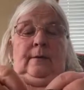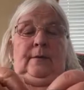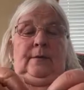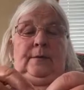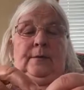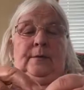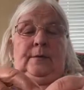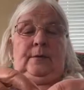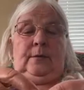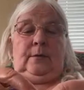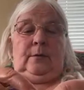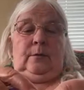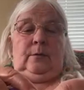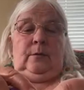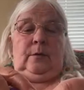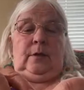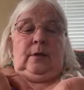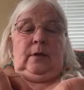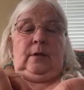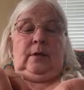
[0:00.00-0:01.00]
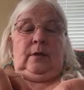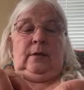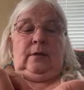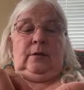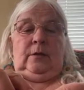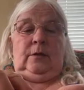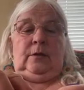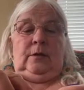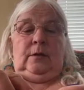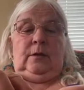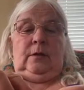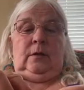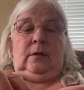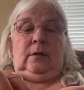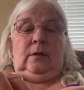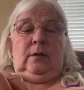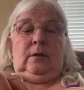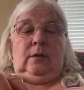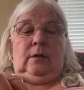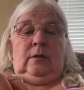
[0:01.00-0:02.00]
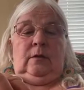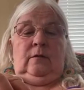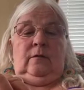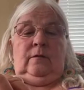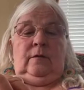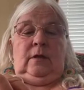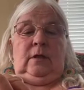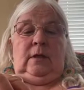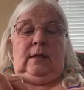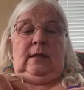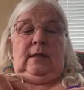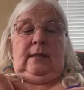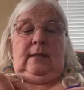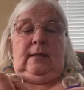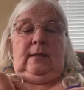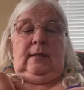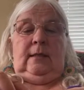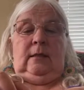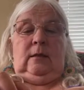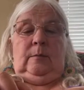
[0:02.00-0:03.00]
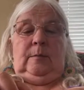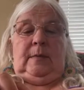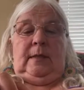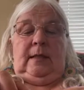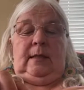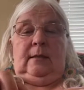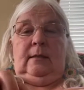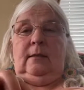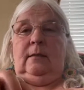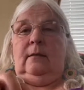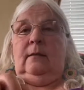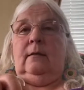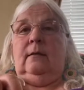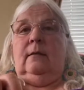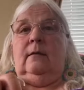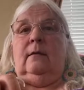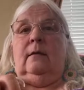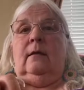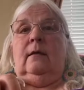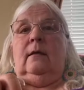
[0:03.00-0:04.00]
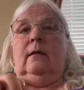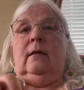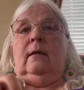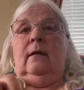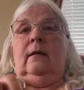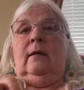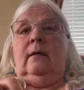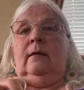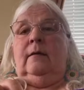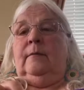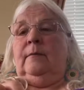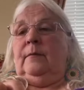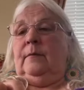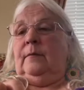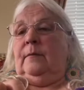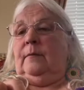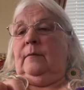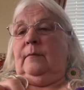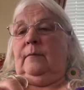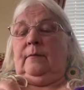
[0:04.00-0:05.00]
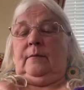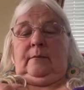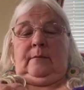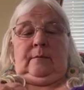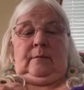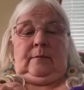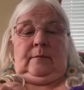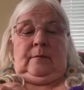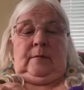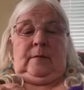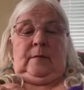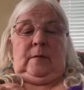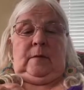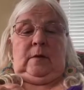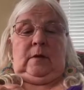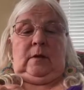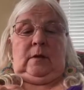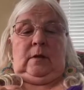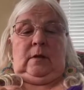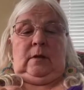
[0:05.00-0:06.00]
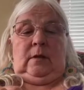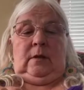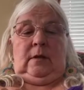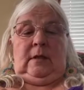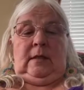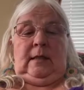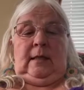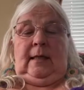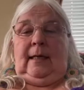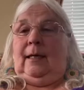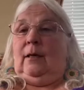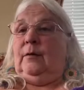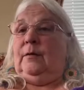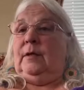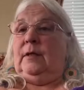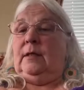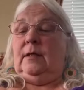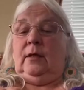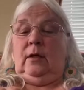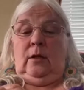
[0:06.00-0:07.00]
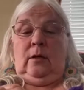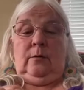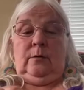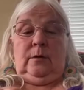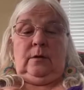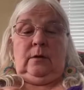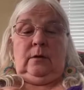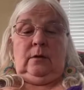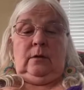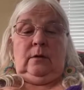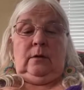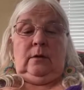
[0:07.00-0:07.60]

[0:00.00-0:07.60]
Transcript: So uh, I'll just finish this little bit um, and see how this goes.